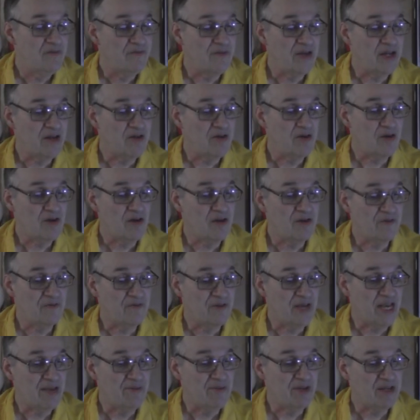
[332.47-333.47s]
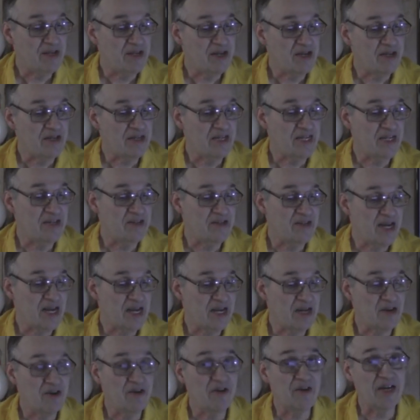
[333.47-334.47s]
Fellow Hall of Fame inductee
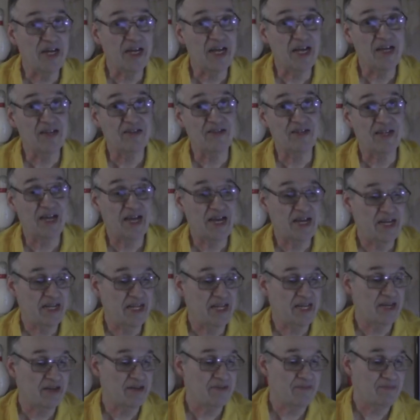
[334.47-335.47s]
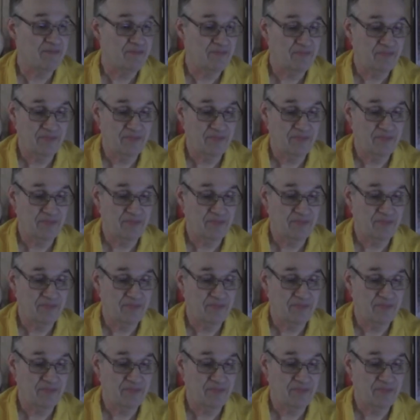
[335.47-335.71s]
Jack Curry has an idea.